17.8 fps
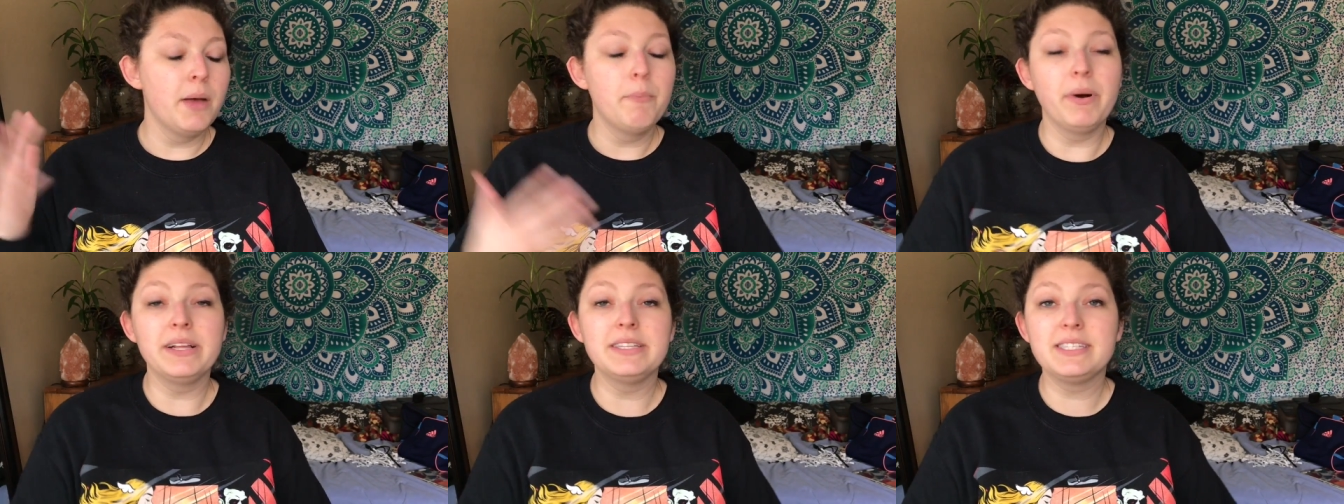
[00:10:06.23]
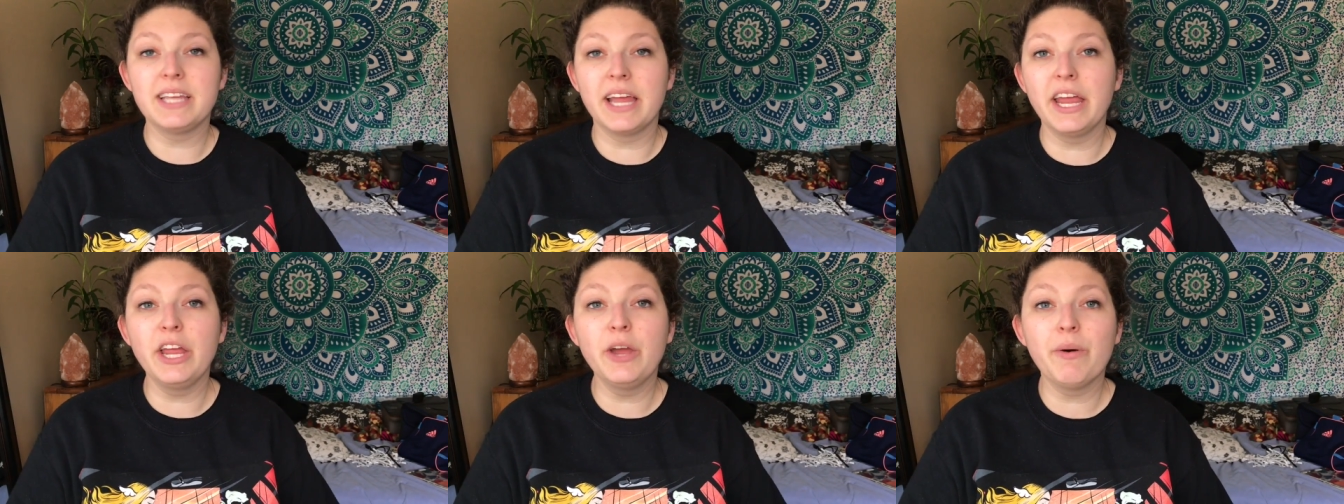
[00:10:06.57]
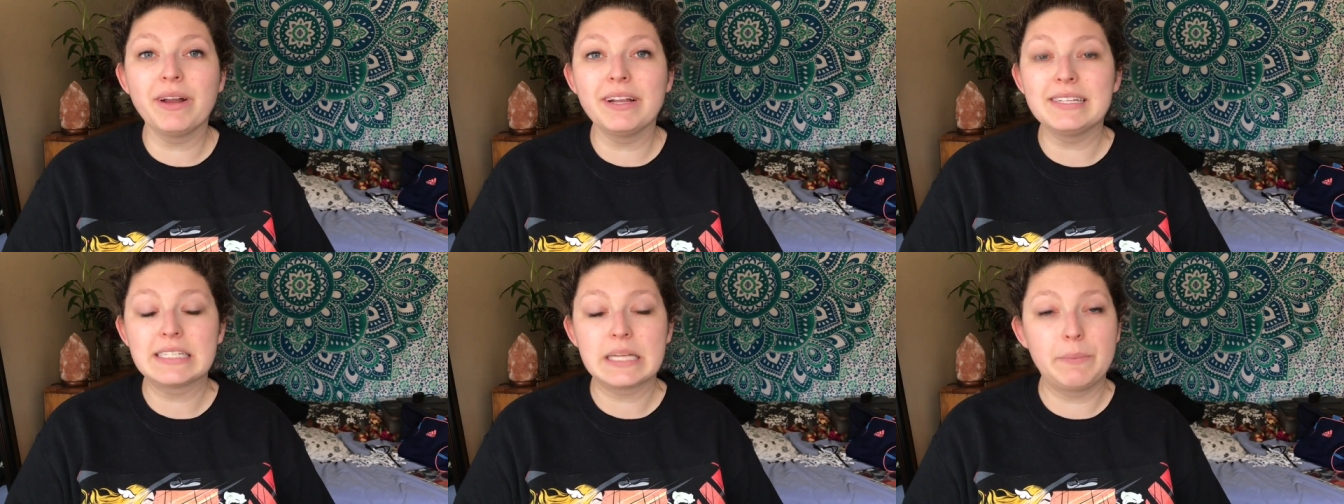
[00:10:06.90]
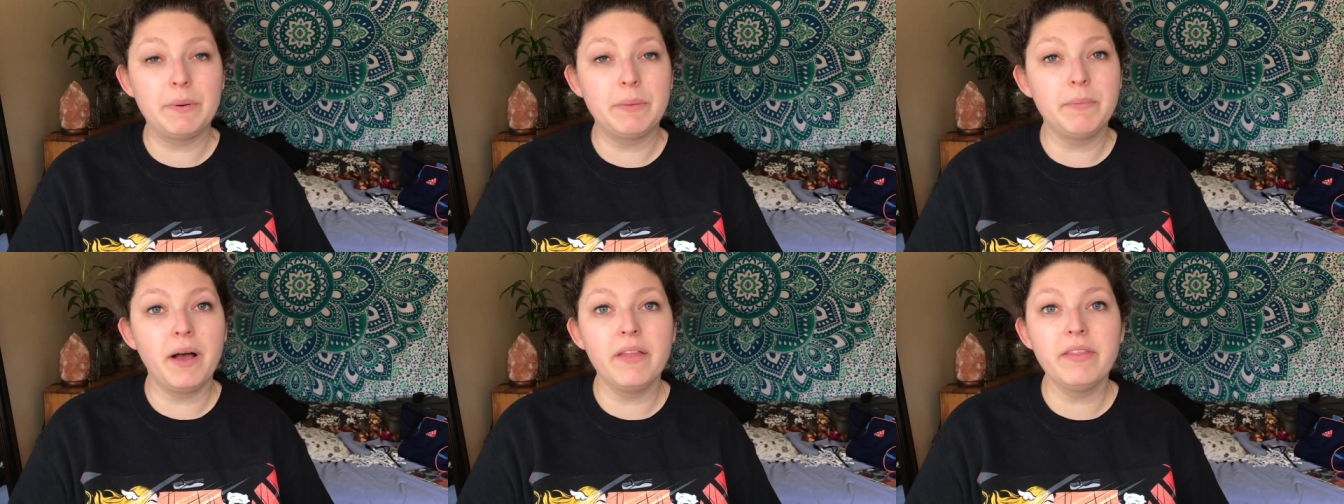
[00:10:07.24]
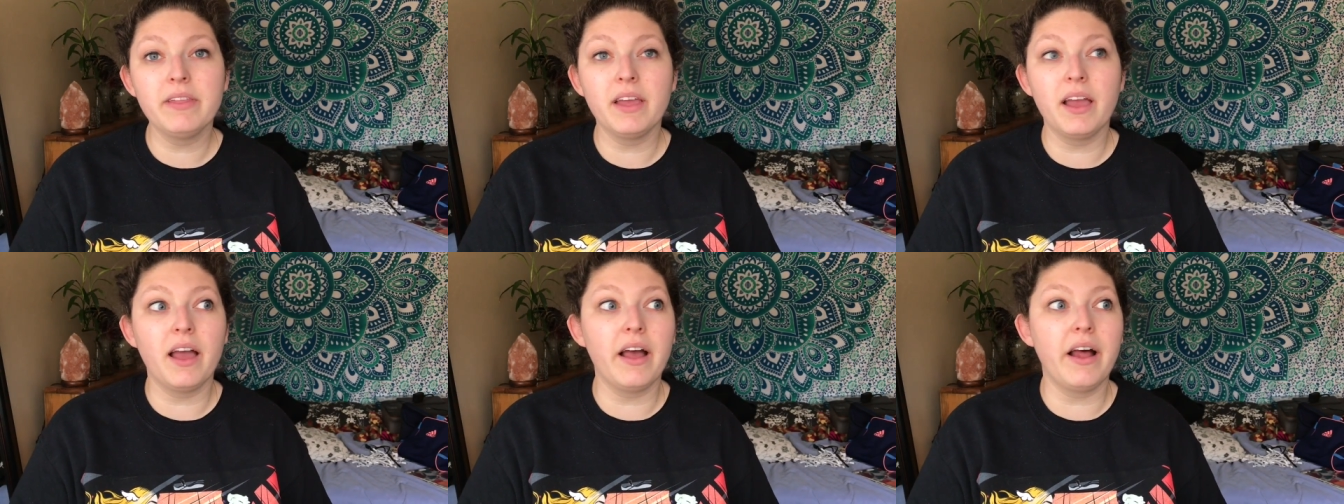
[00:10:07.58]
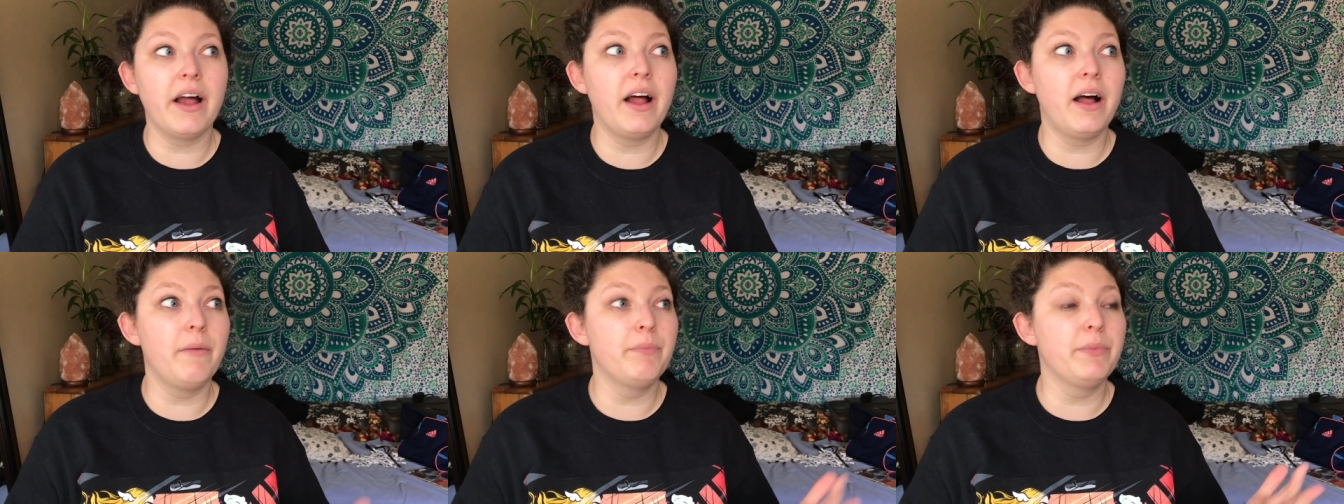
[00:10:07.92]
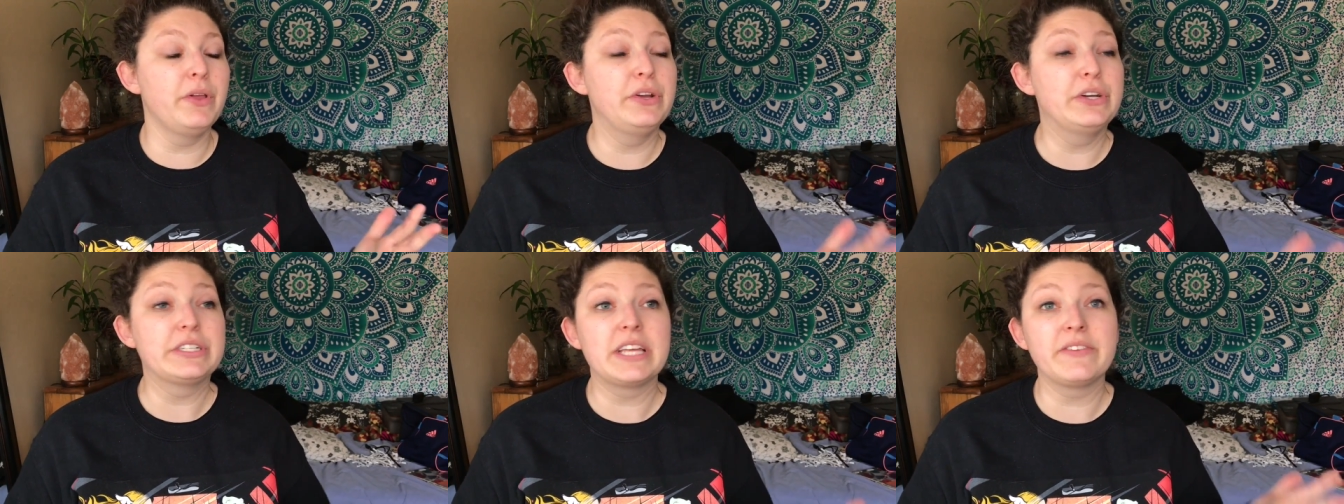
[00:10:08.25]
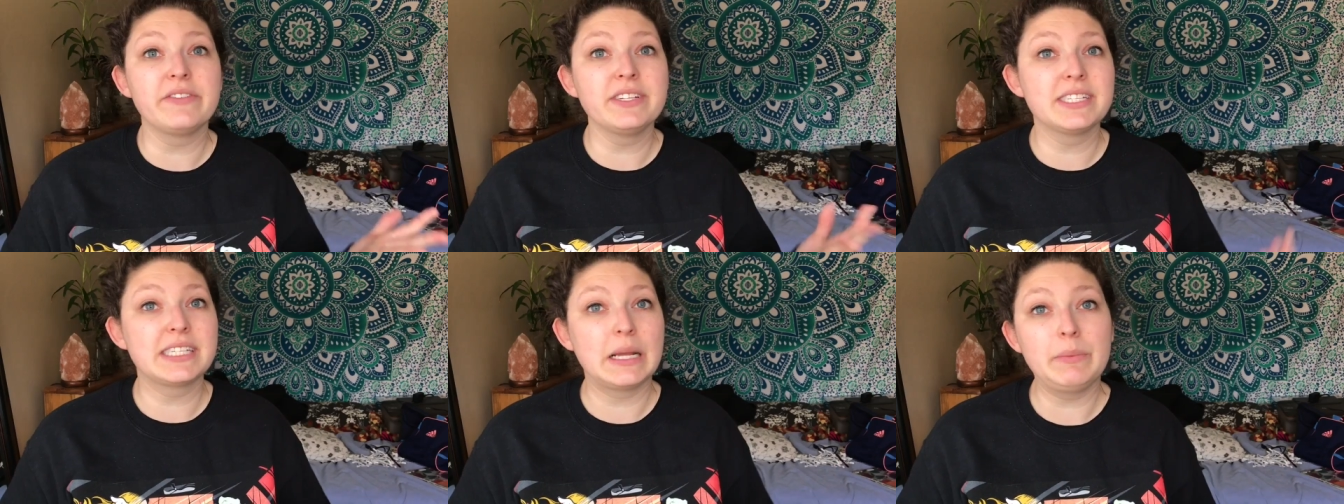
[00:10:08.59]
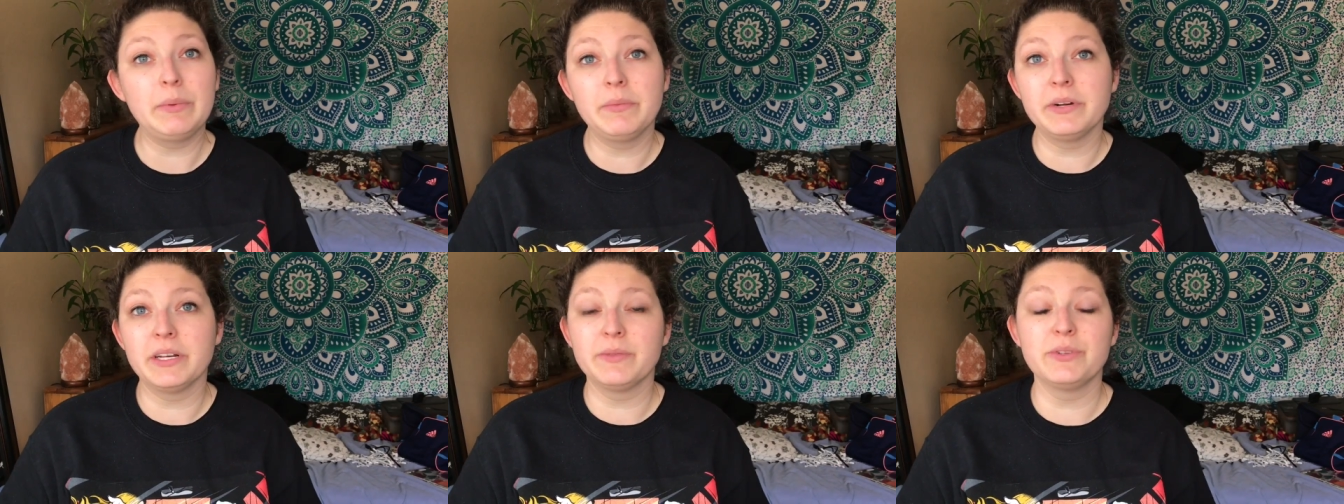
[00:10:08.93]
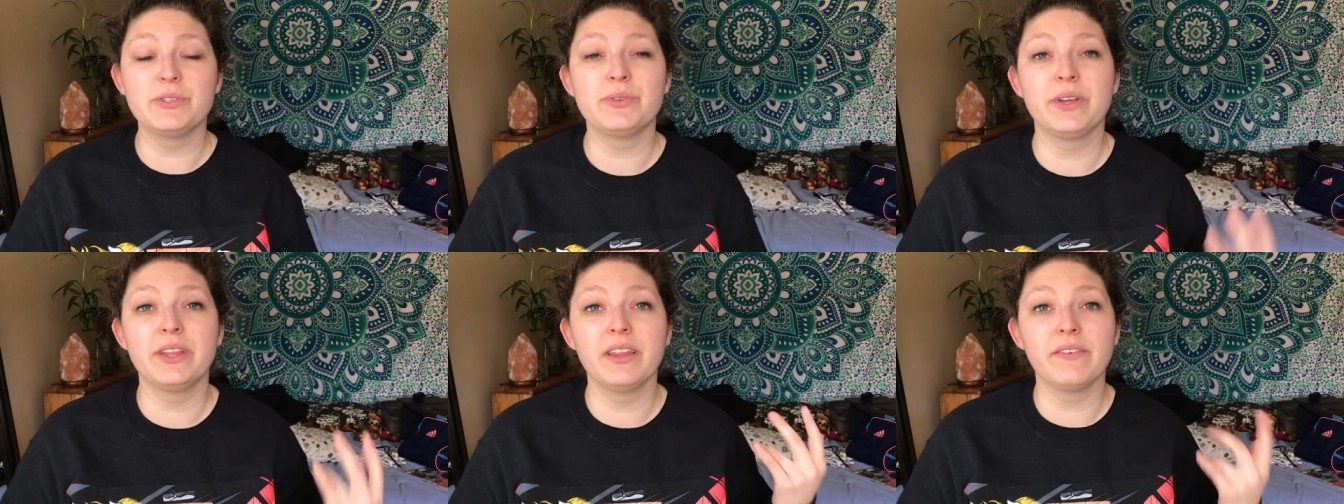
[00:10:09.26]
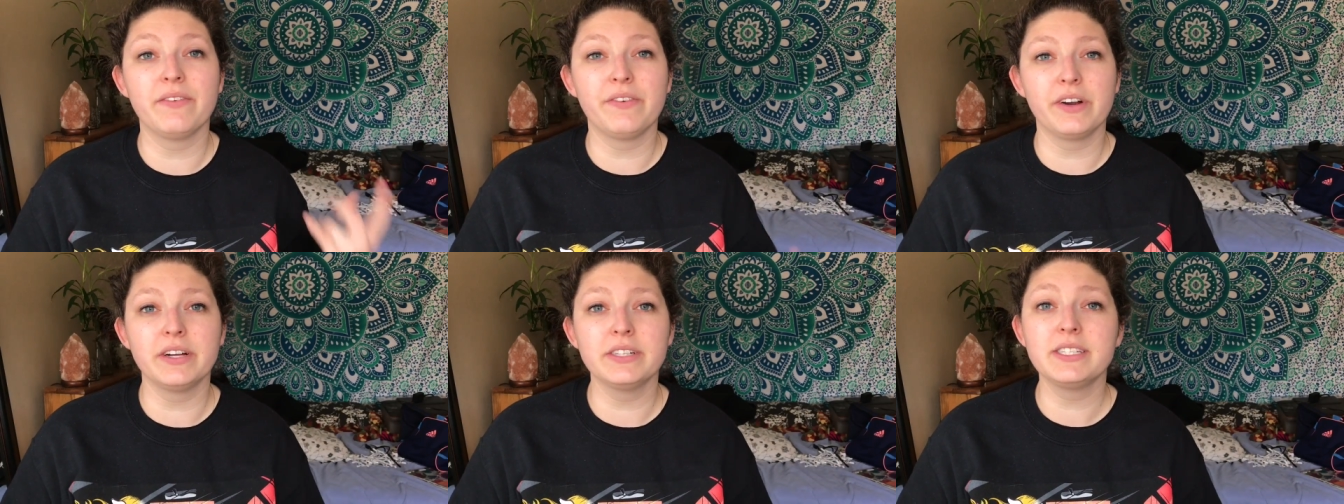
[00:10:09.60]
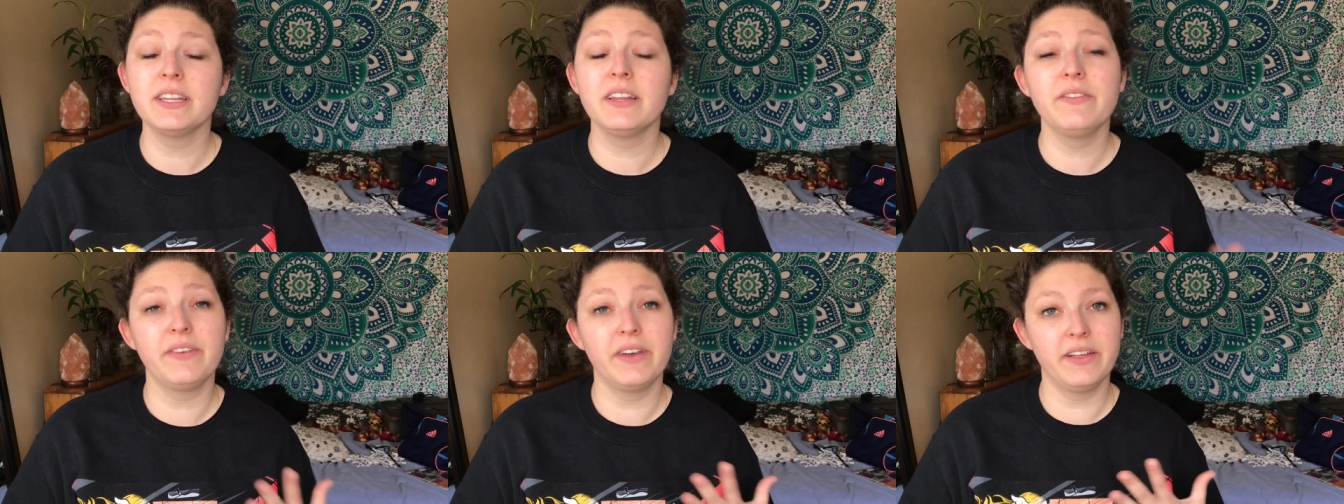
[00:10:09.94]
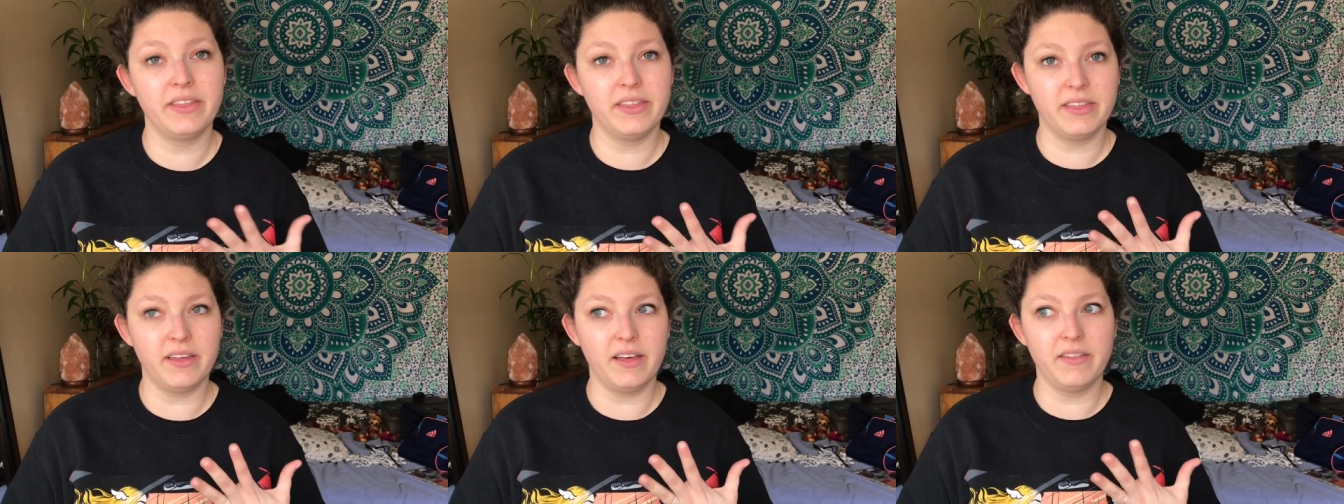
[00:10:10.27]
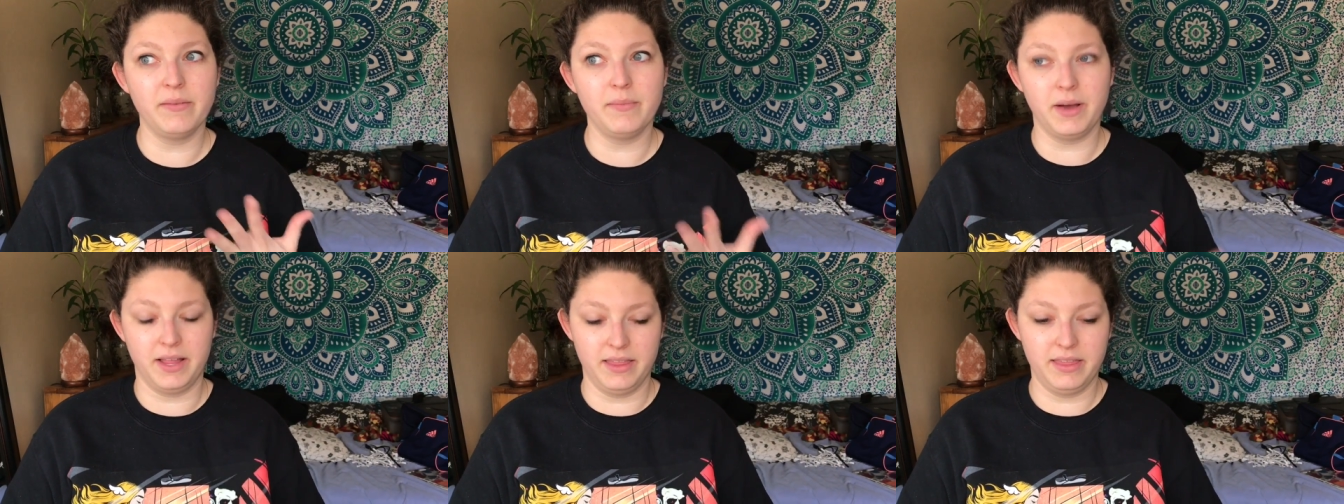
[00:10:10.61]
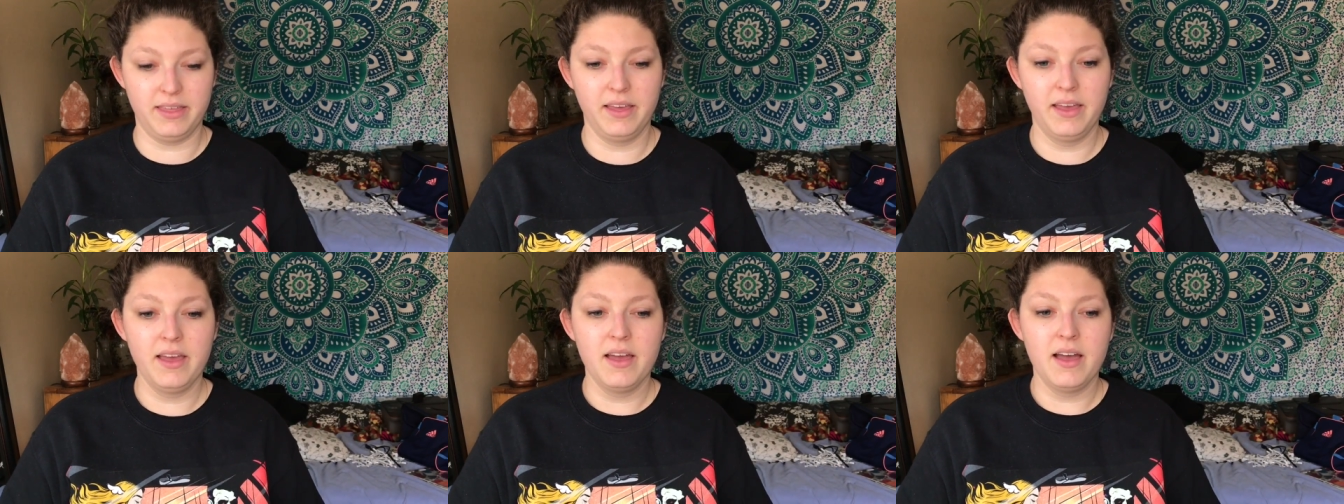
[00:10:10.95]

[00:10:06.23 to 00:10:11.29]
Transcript: But say you want to skip a month, you just have to skip a month between the 1st and the 5th of the month.